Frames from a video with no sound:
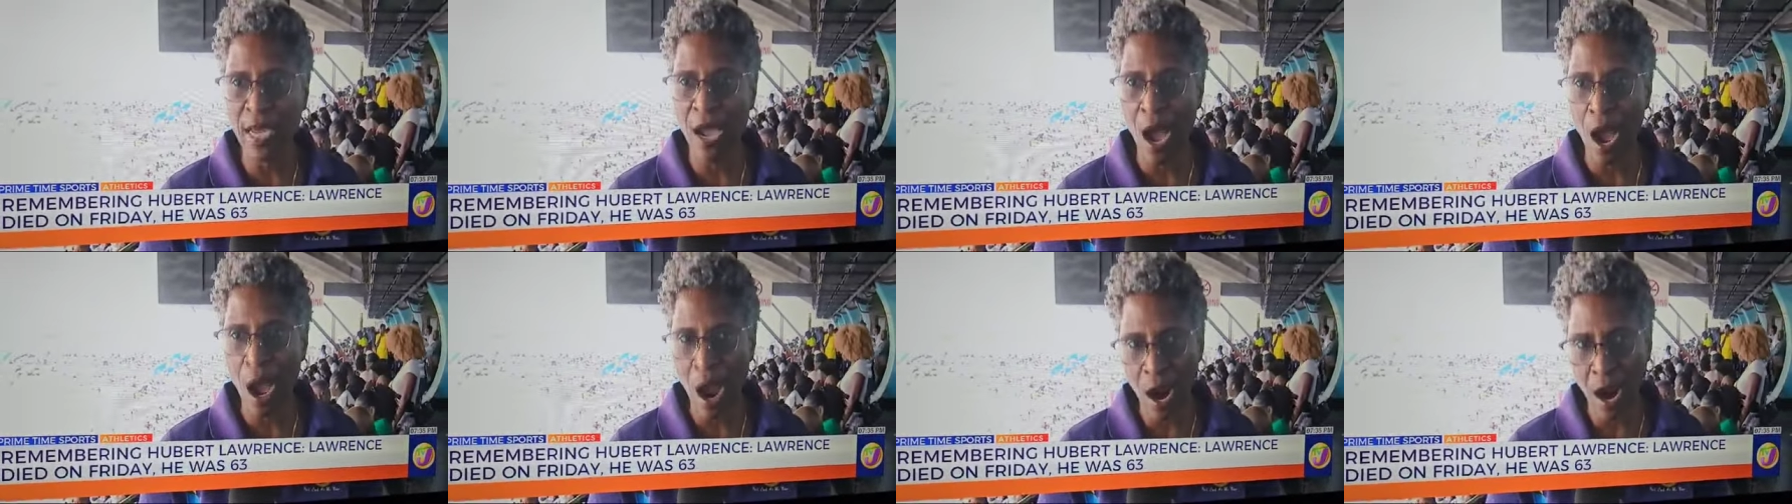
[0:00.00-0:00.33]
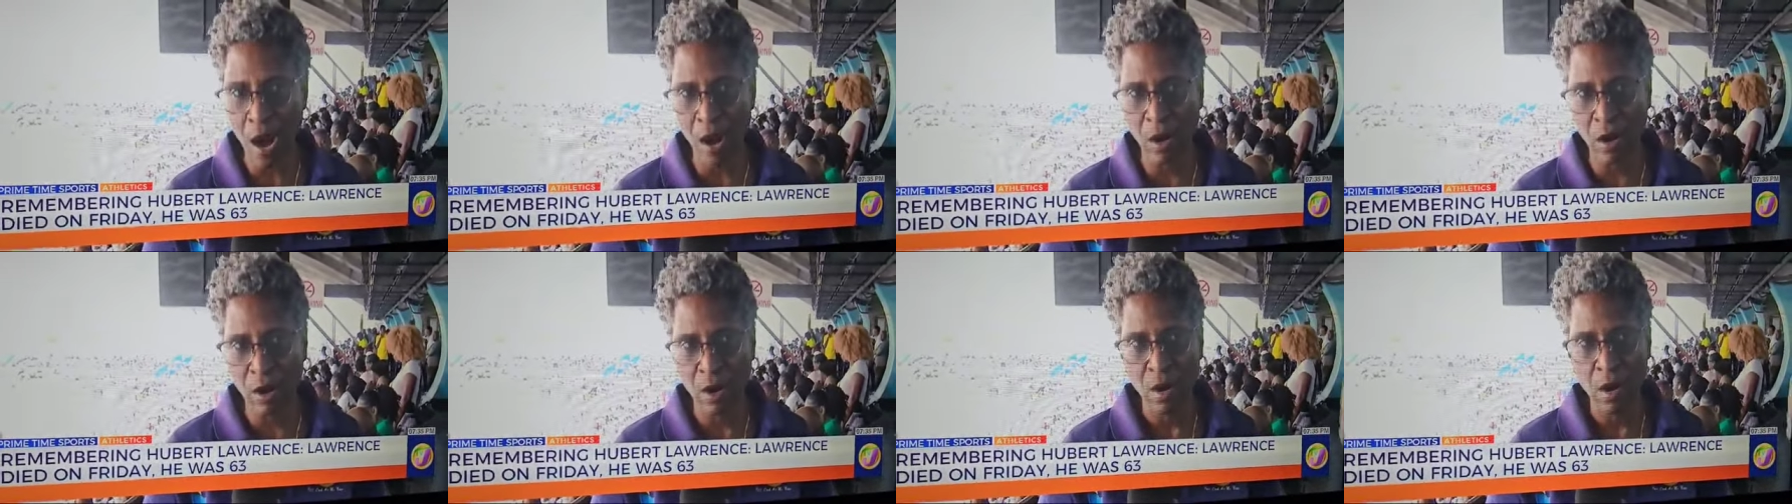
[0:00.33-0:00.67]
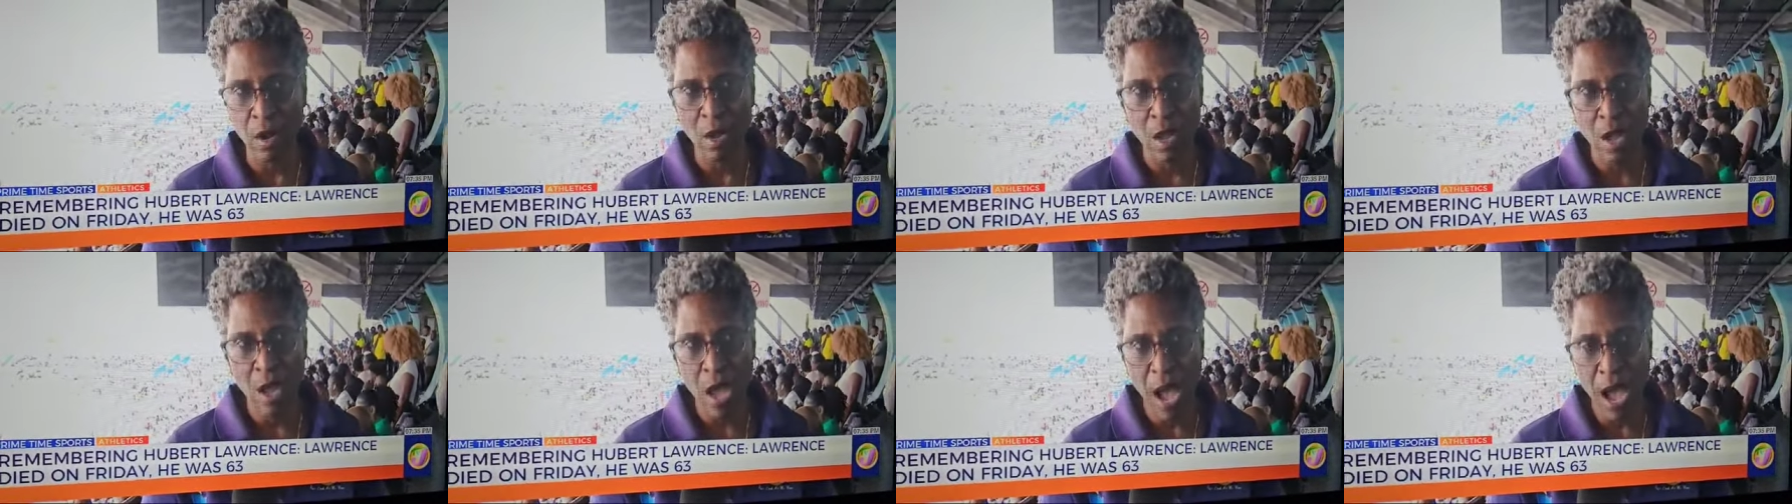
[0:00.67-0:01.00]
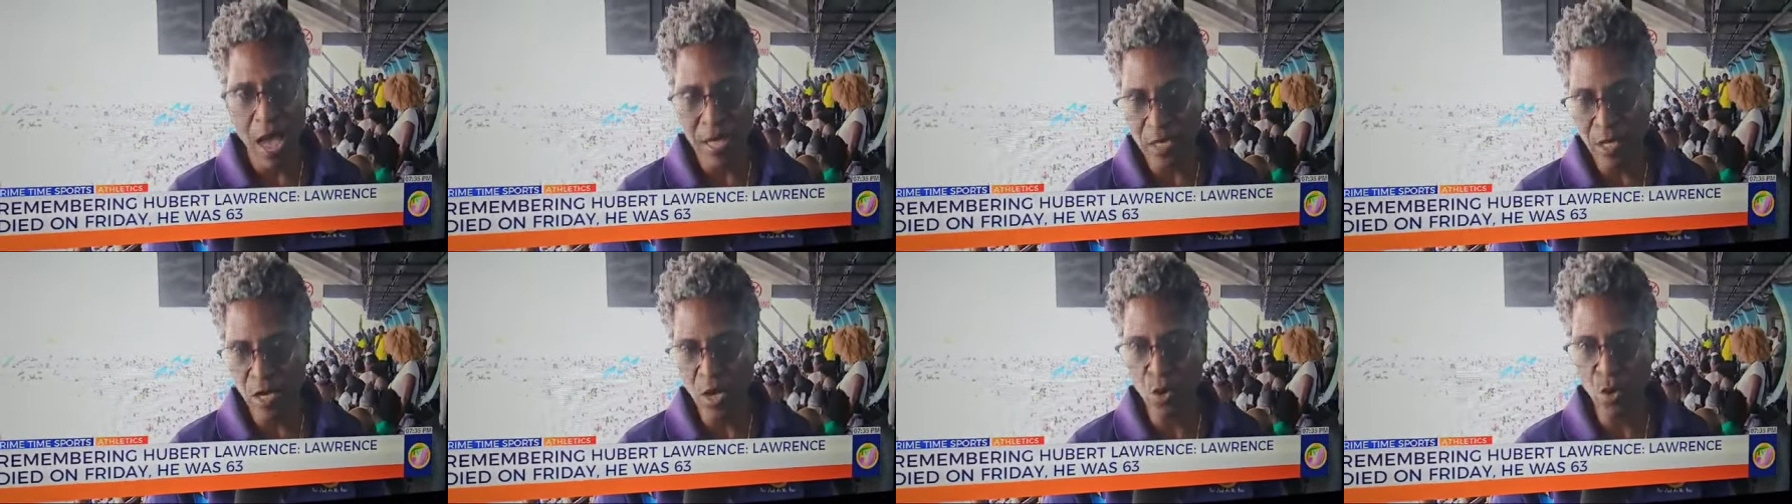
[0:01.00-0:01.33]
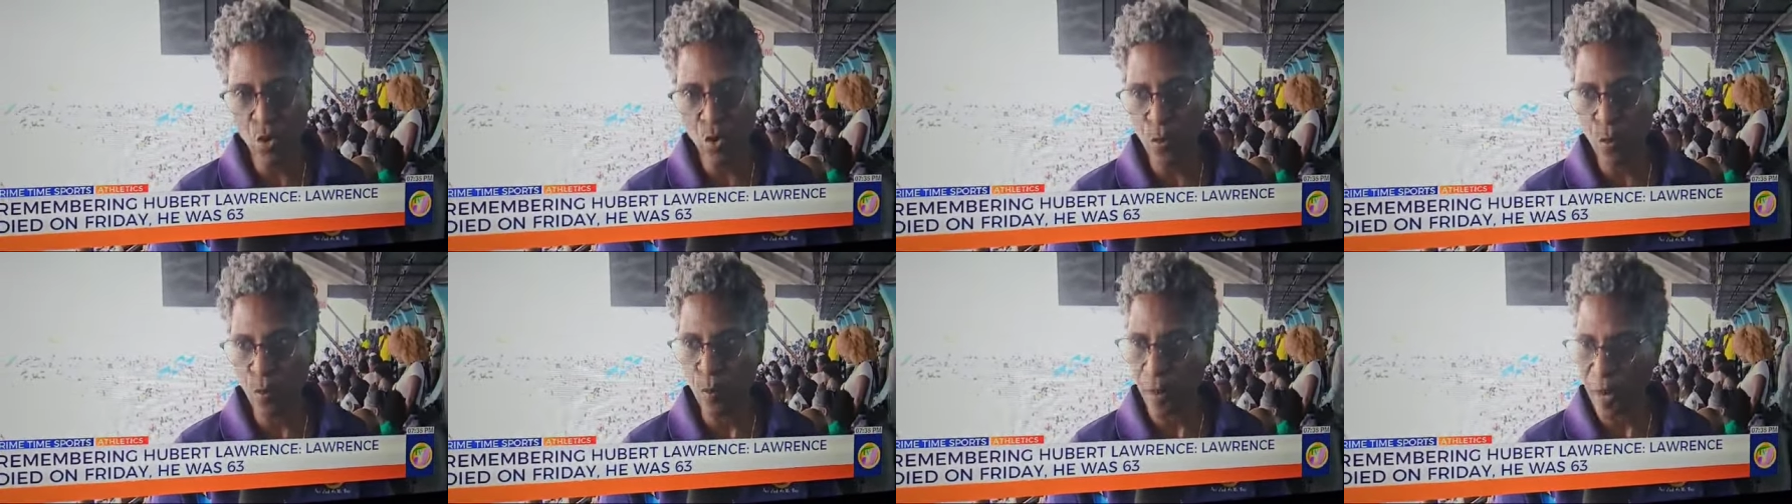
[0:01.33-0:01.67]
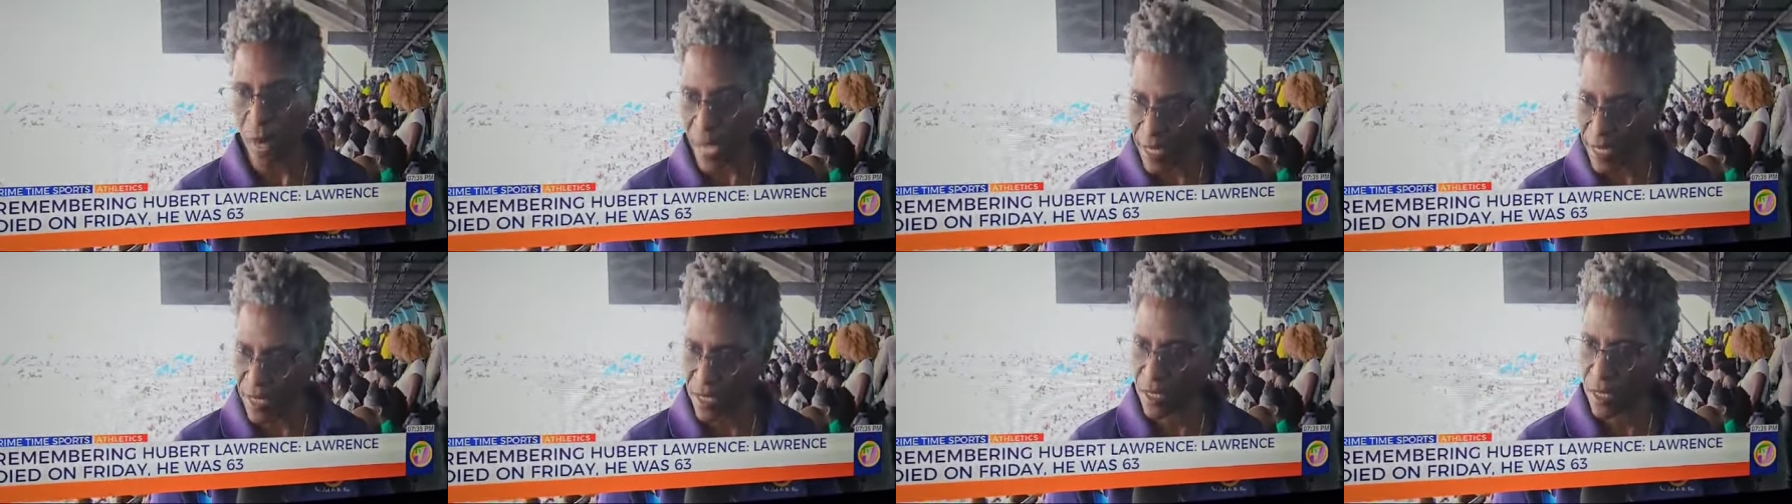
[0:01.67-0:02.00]
we are, as a group,
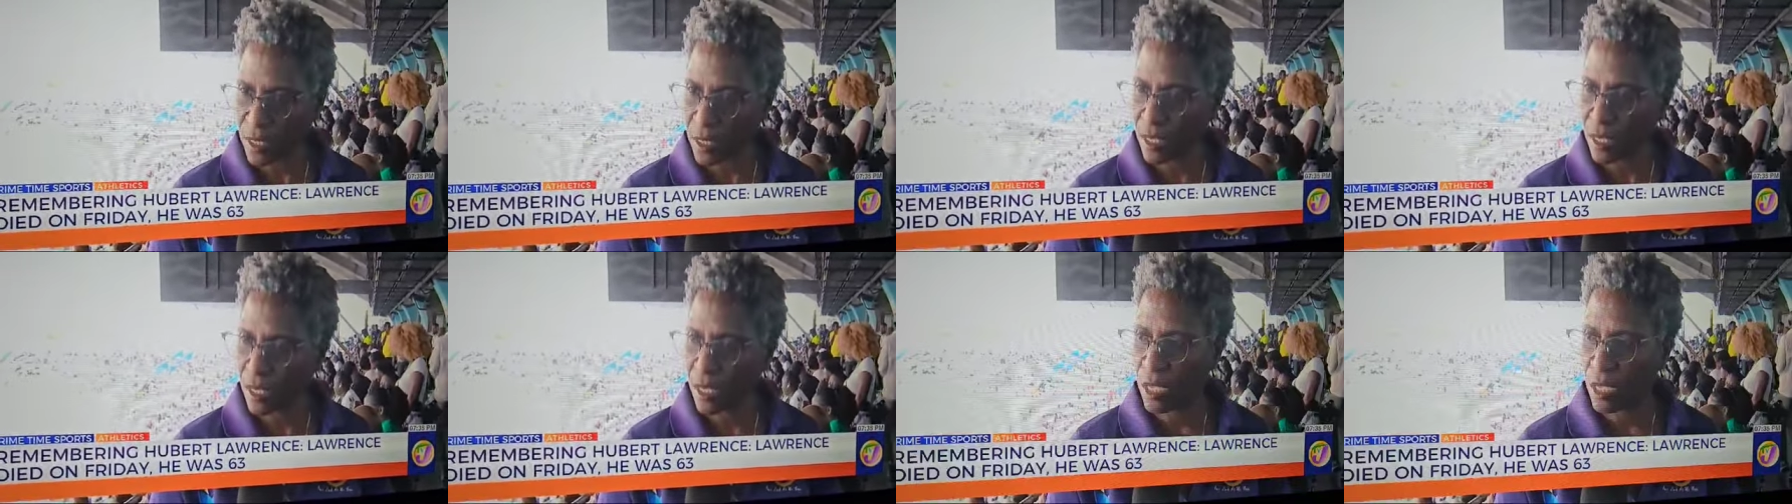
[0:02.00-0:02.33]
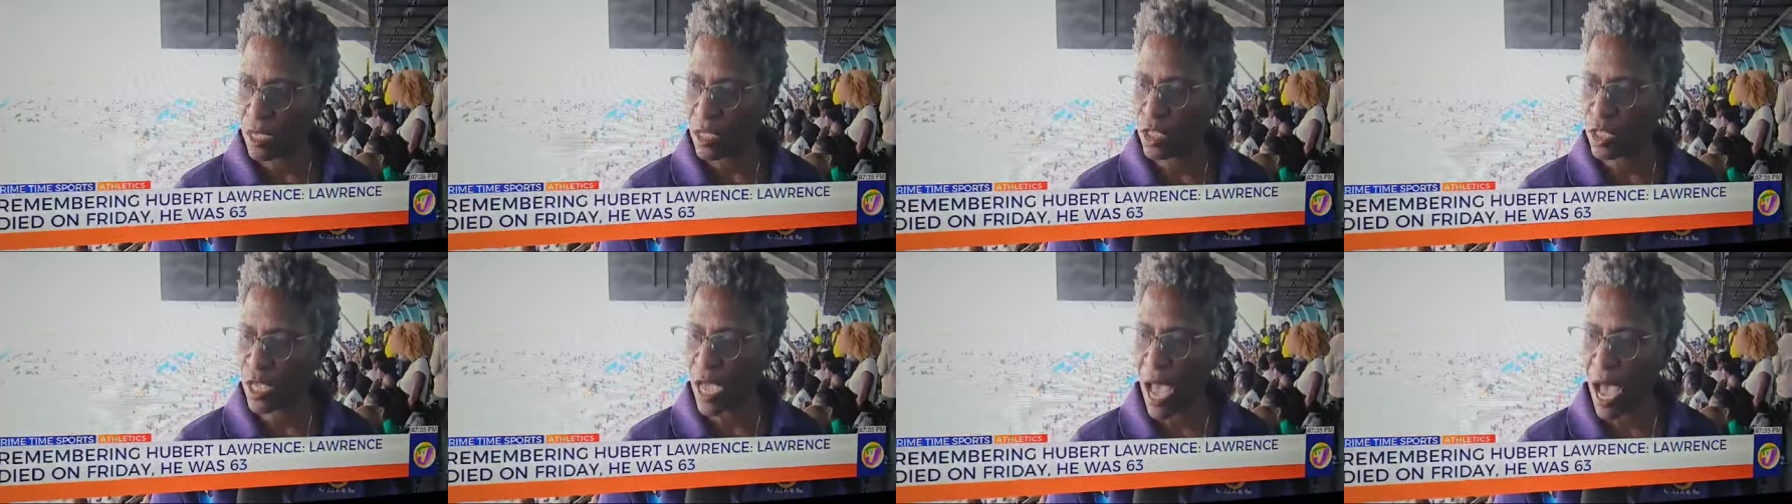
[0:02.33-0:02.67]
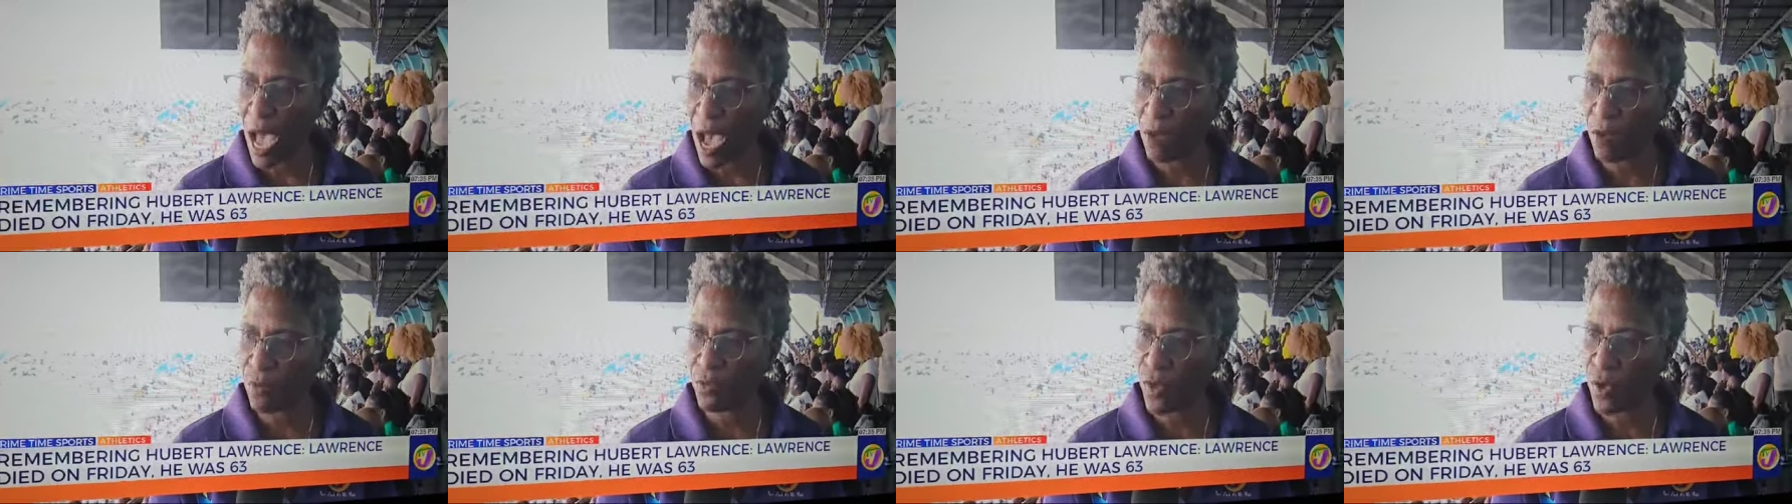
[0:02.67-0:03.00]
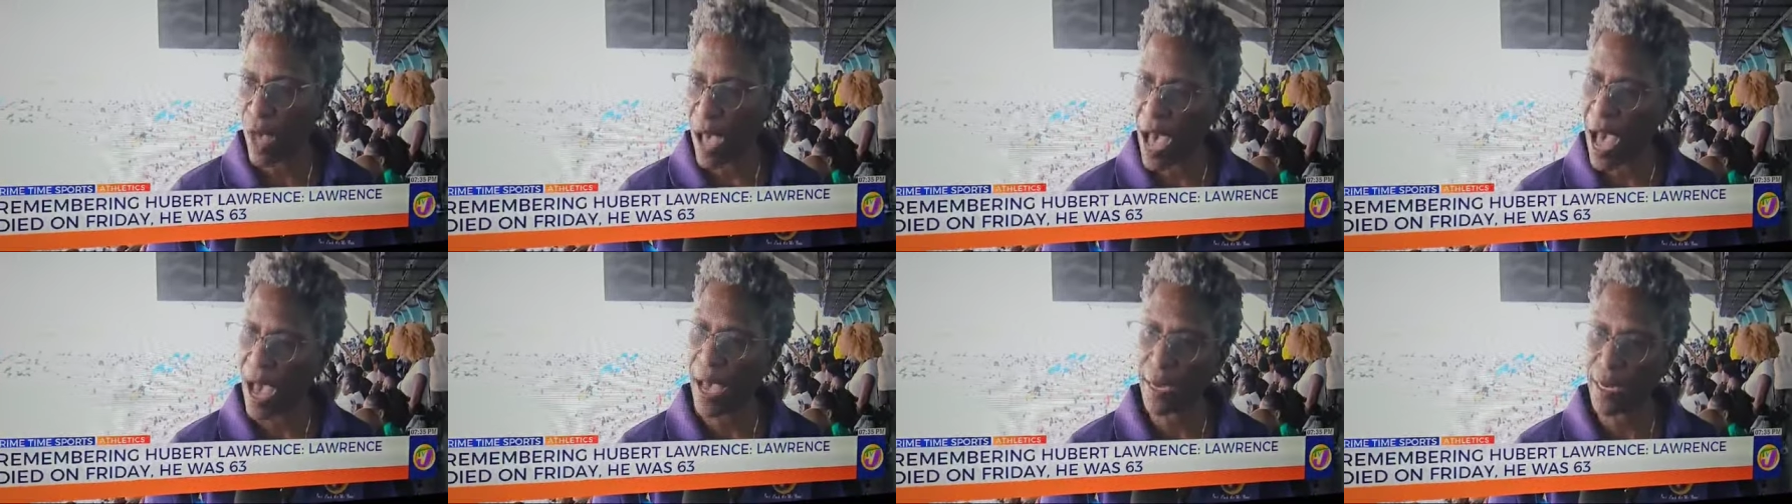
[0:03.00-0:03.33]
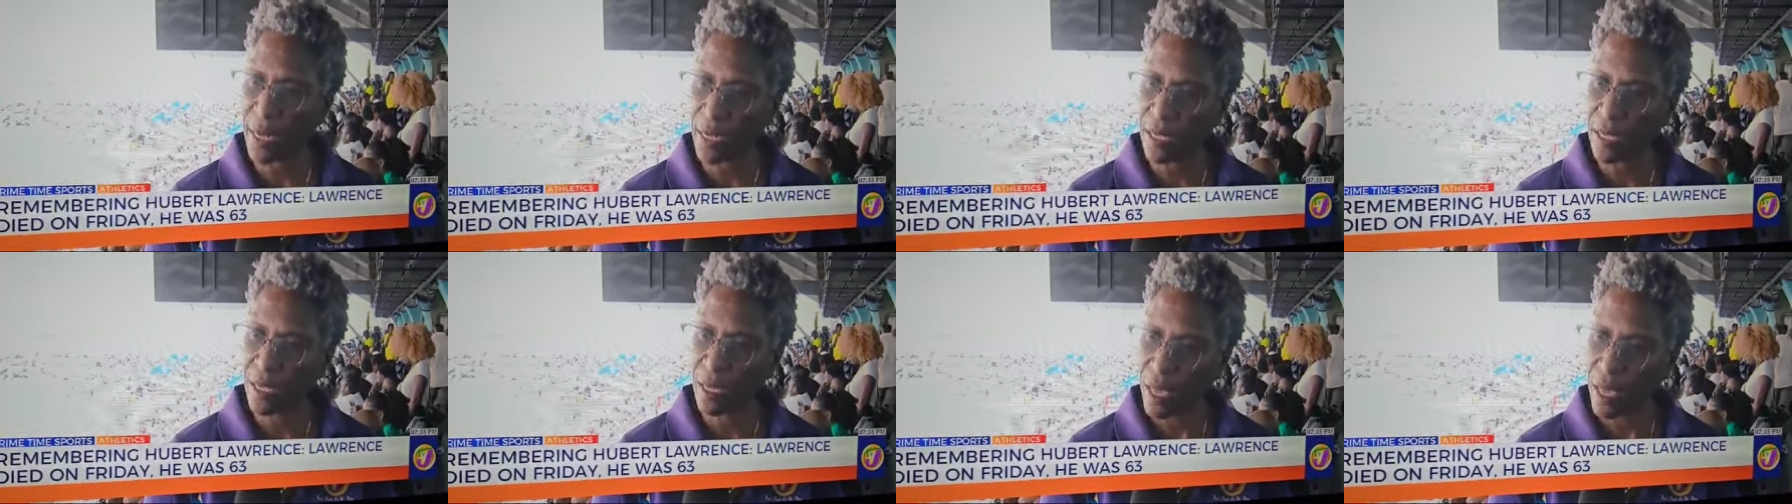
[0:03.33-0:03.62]
blessed to have had